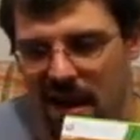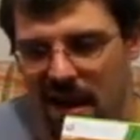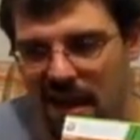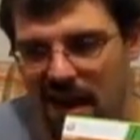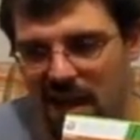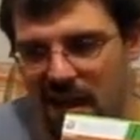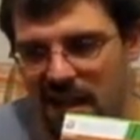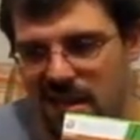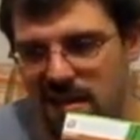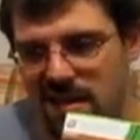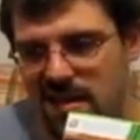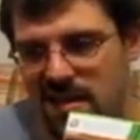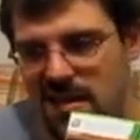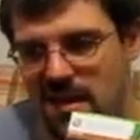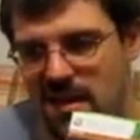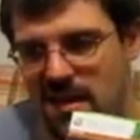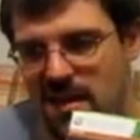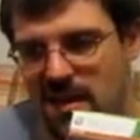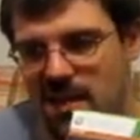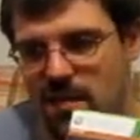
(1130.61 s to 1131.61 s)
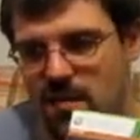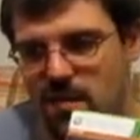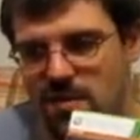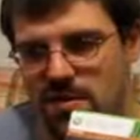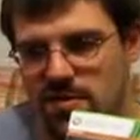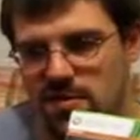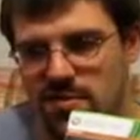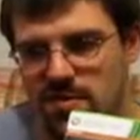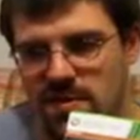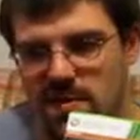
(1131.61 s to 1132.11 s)
It
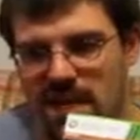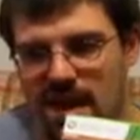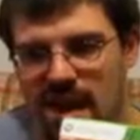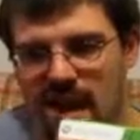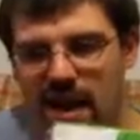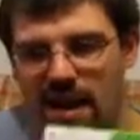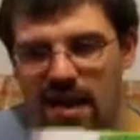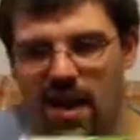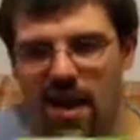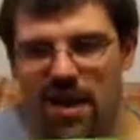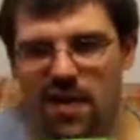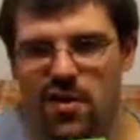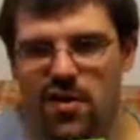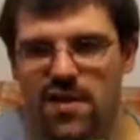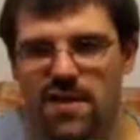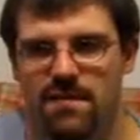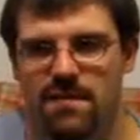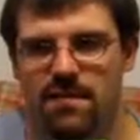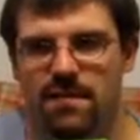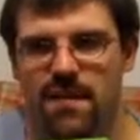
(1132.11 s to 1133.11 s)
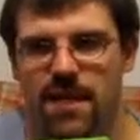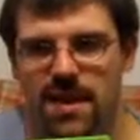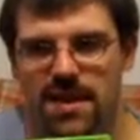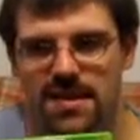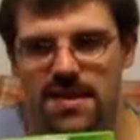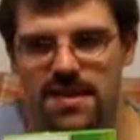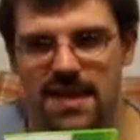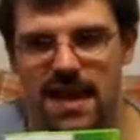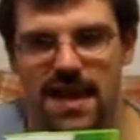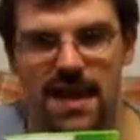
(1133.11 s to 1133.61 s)
was just, I couldn't even fucking
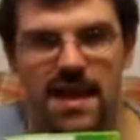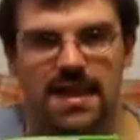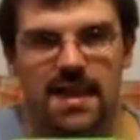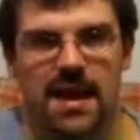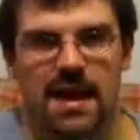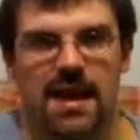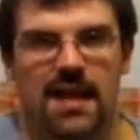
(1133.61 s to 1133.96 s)
see anything.